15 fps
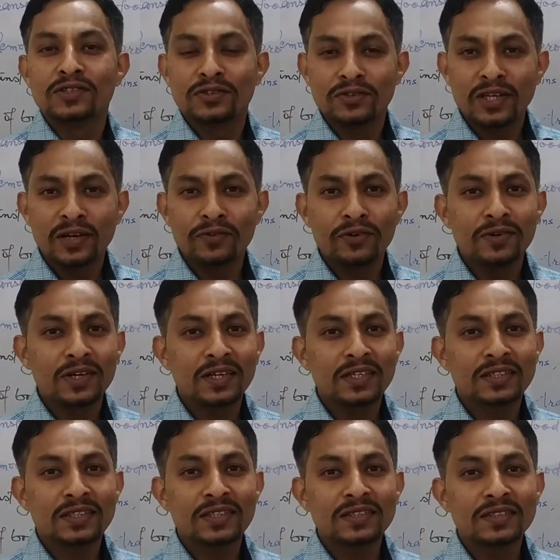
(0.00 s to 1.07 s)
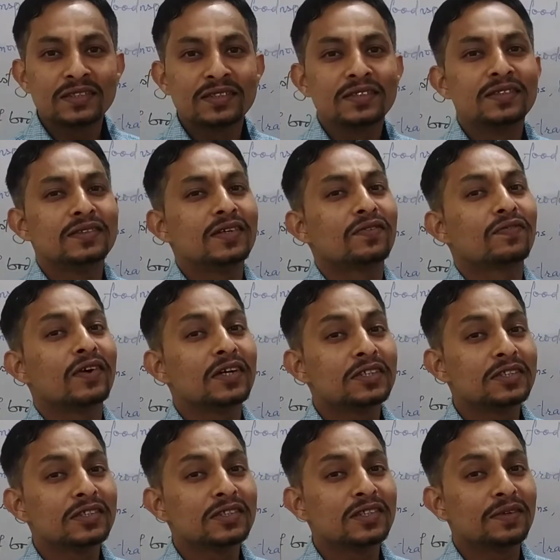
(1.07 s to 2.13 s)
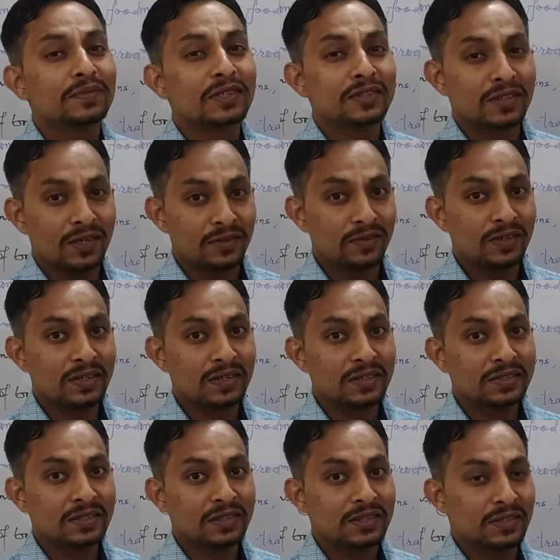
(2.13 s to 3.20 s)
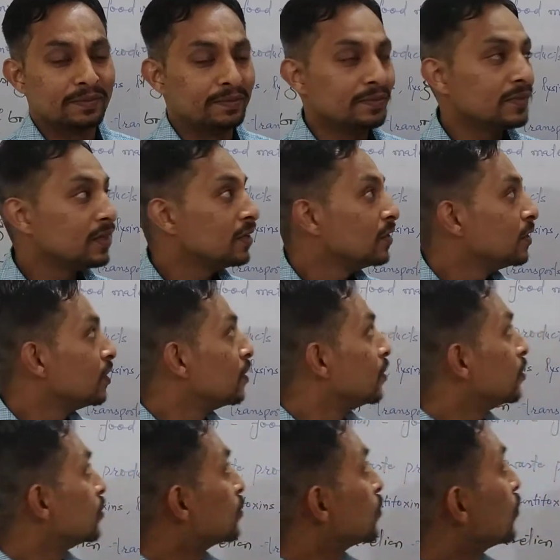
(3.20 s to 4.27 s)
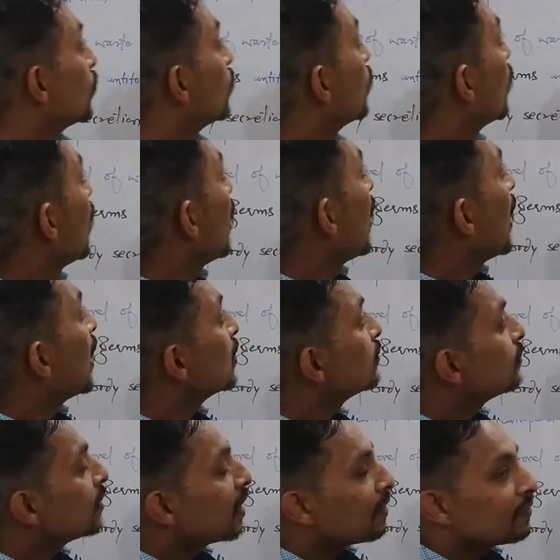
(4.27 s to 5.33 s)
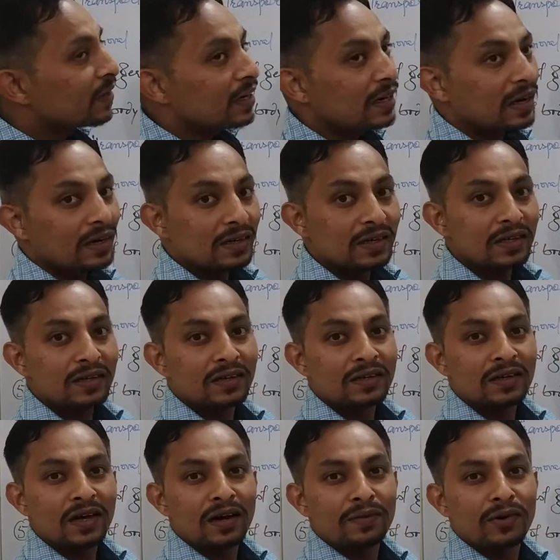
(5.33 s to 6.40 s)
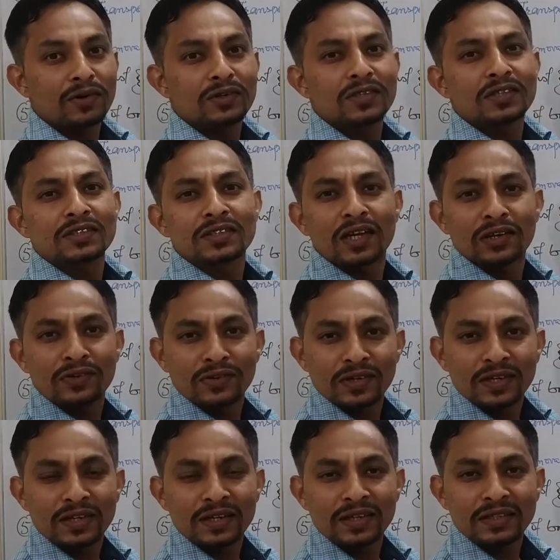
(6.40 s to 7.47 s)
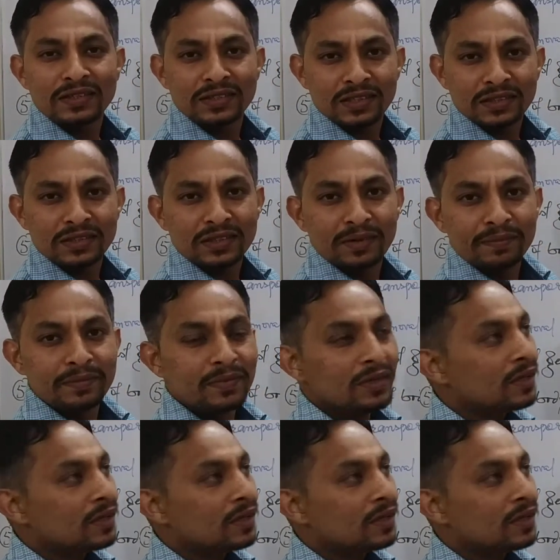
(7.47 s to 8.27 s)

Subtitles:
today we will discuss the functions of the circulatory system. So as we have read earlier about the circulatory system,